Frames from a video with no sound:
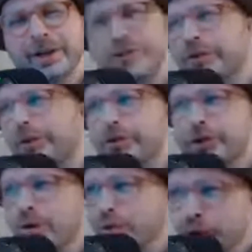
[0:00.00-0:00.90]
Yeah, so
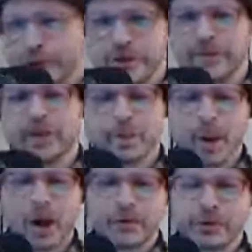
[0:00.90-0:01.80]
there's no
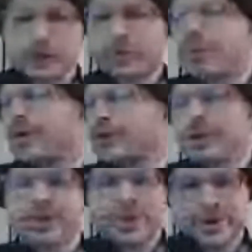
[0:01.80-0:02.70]
specific policy
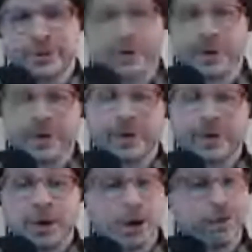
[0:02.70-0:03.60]
proposal that has been
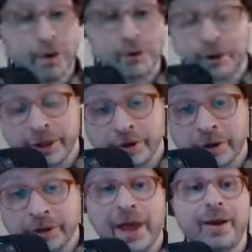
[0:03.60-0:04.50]
unveiled or anything
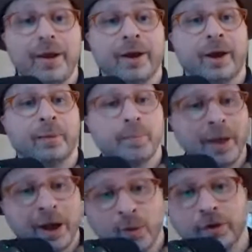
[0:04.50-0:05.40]
like that.
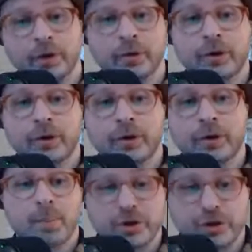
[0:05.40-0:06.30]
However,
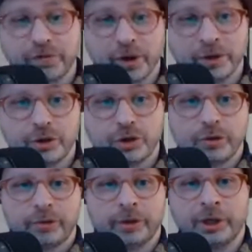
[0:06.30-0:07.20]
Marcia
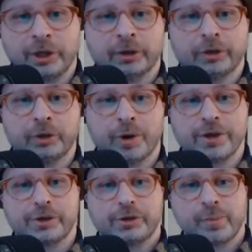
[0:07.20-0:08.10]
Fudge, the
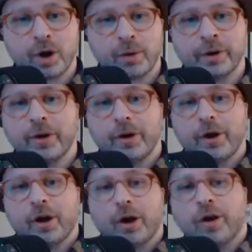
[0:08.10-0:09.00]
U.S. Department
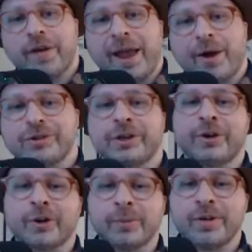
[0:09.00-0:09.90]
of
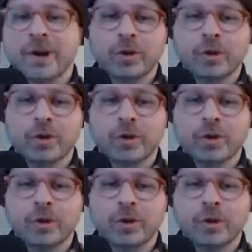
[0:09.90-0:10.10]
Housing and Urban